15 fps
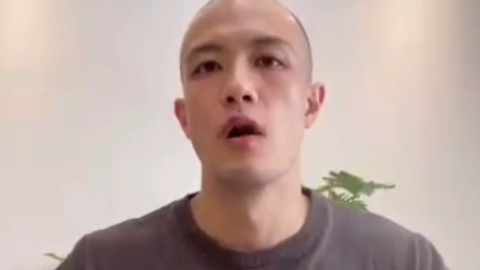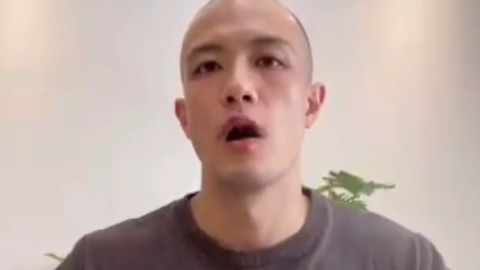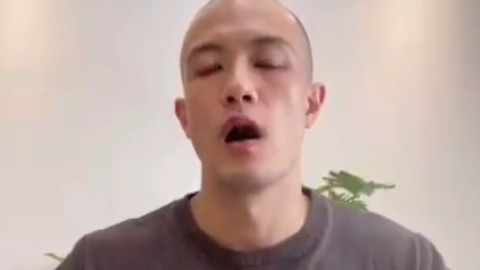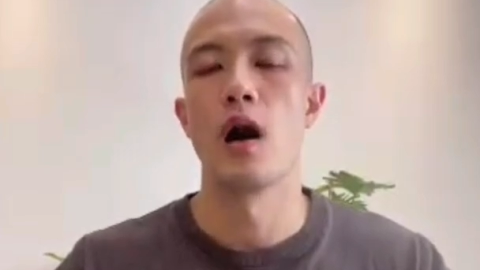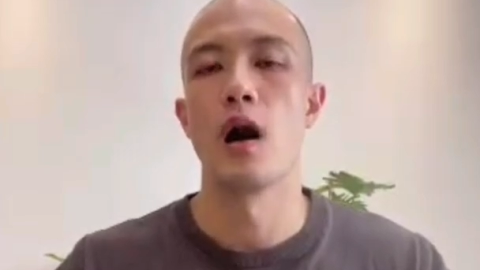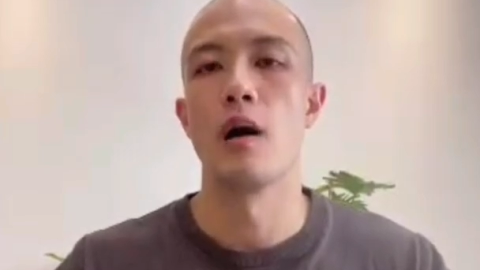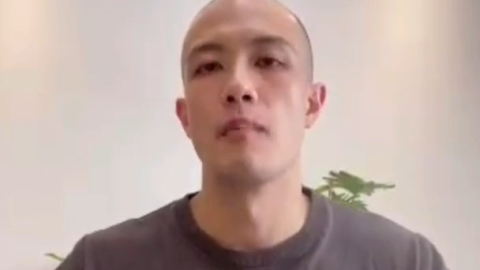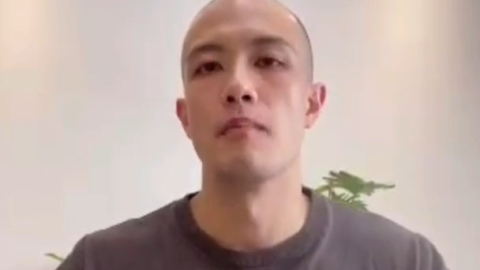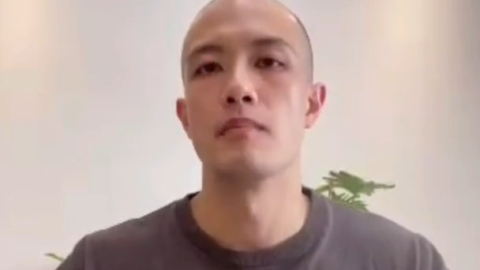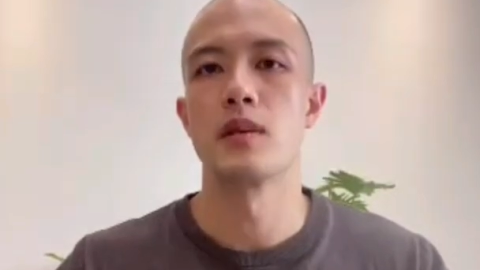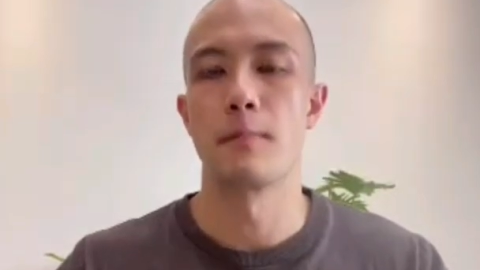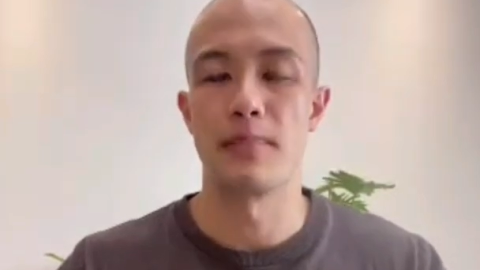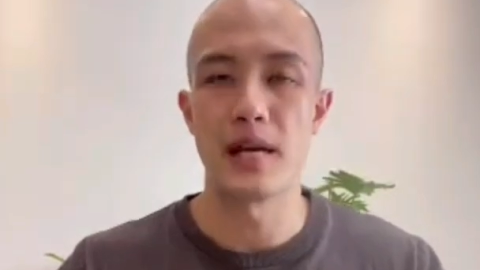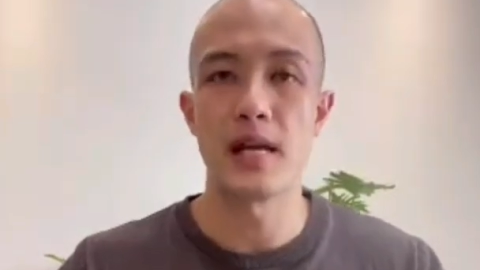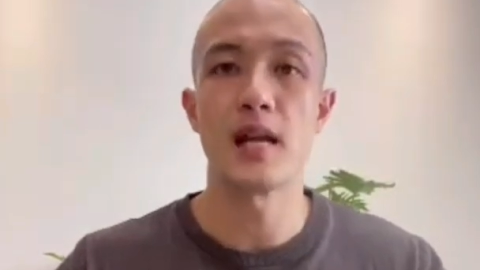the
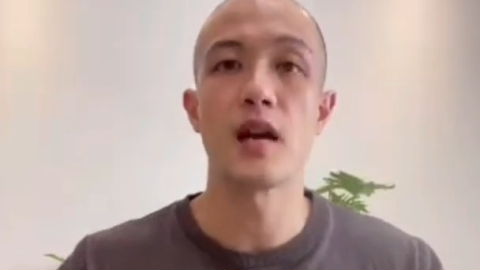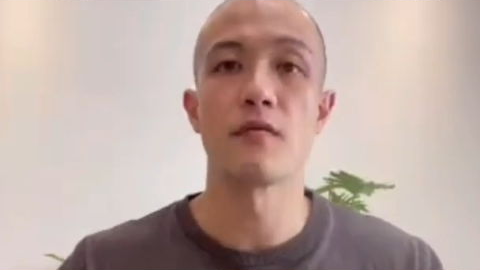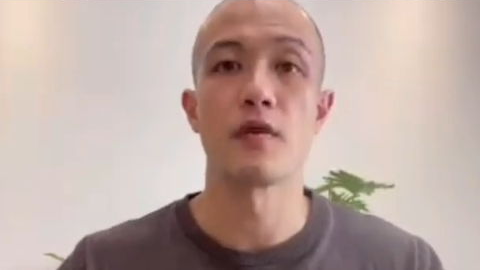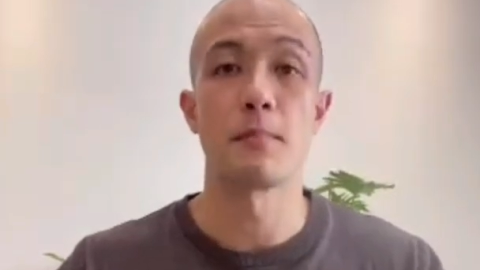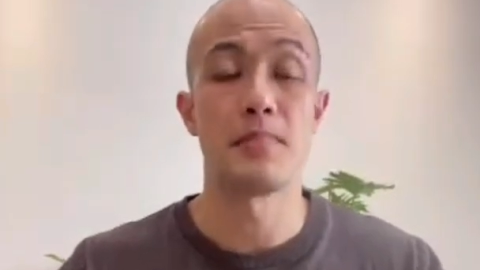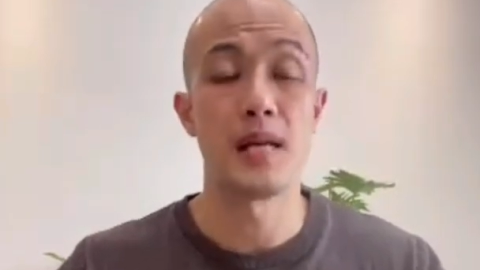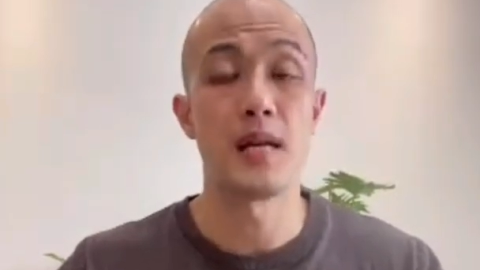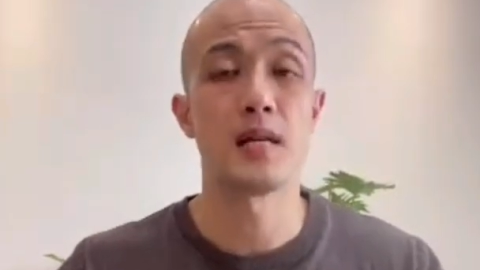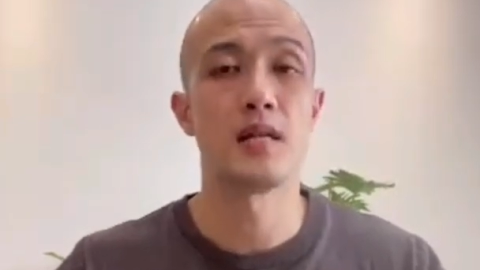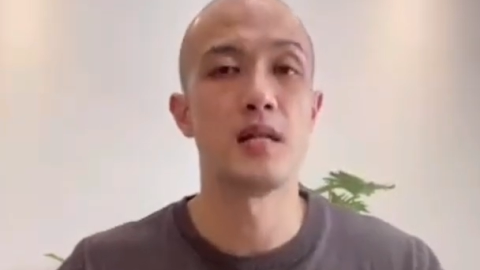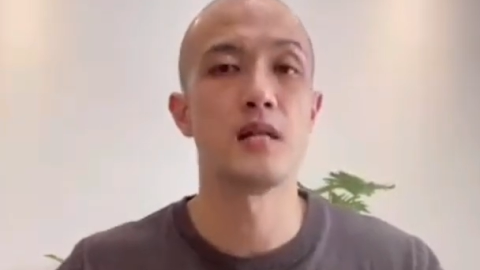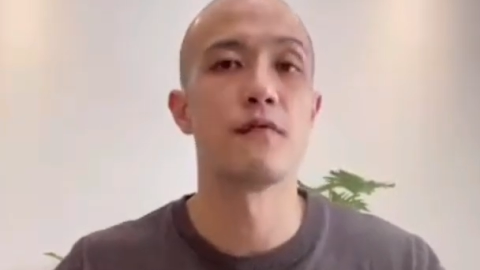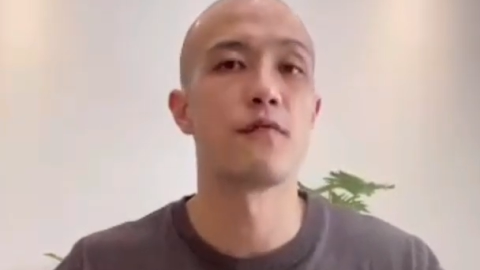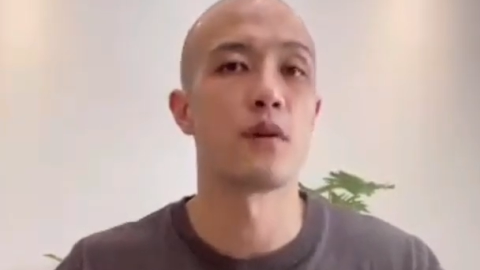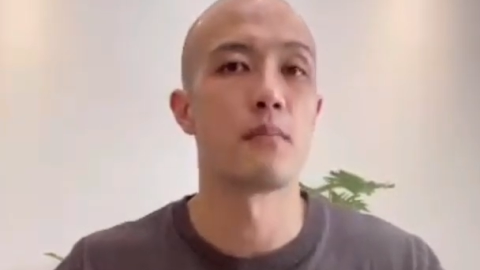beginning of the peak
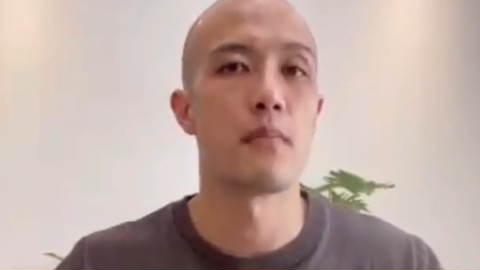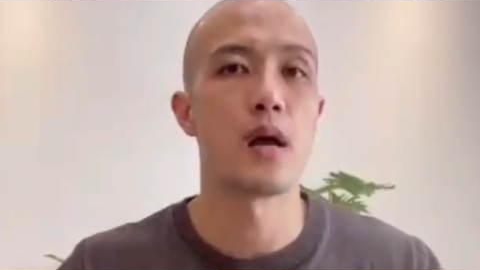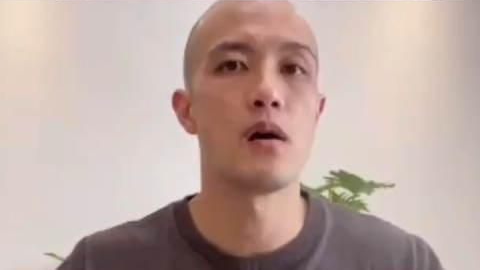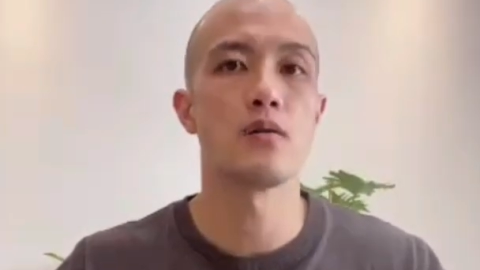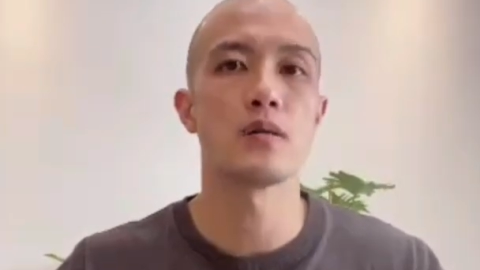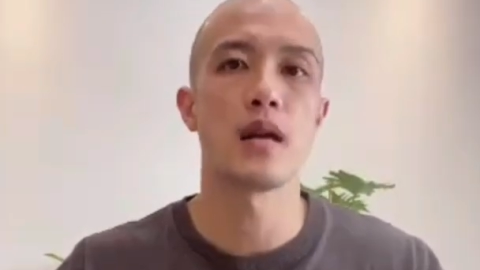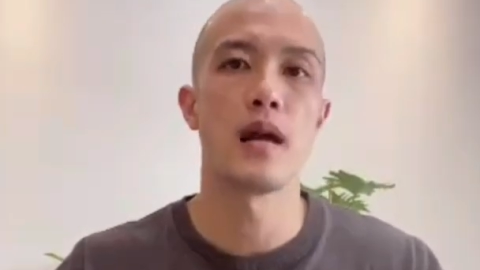season for the males,